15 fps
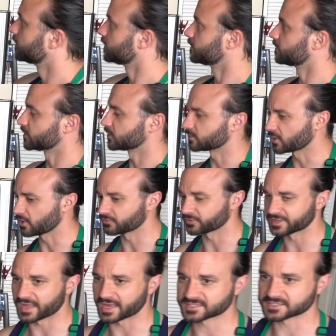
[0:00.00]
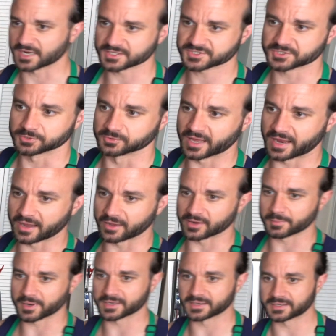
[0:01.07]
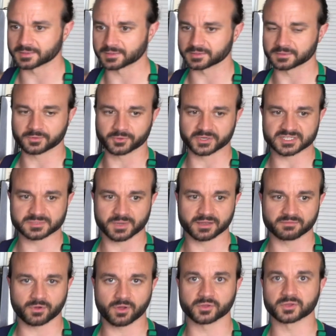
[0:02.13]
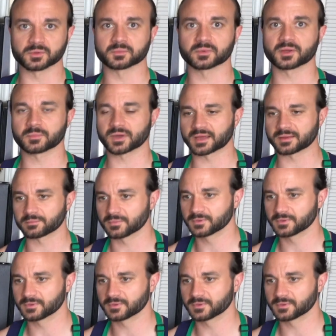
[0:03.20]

Boom, hopefully that's not too loud. I might need to increase my volume on my